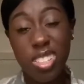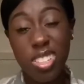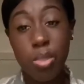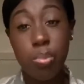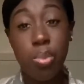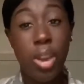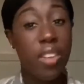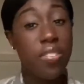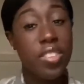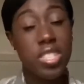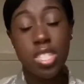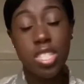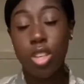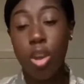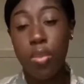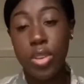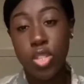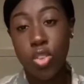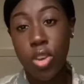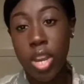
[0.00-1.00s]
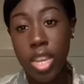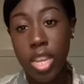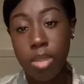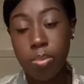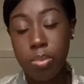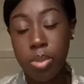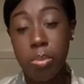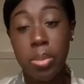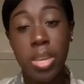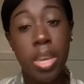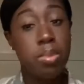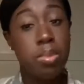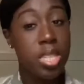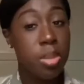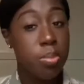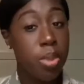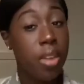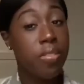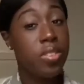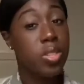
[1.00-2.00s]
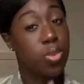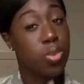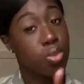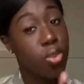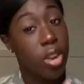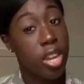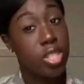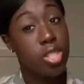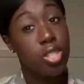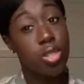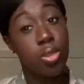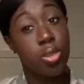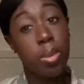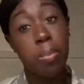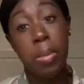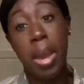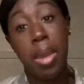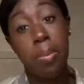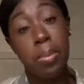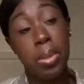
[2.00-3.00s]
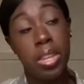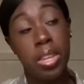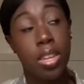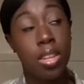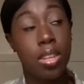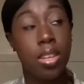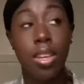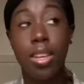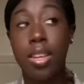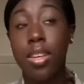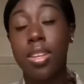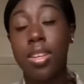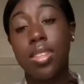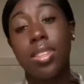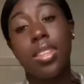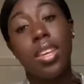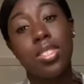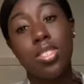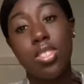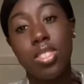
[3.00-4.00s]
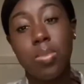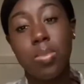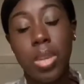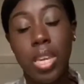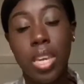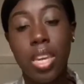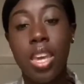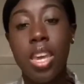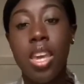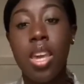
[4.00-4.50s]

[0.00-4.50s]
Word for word: The breakfast is always great, but BMT breakfast was great too, in my opinion. That's just me.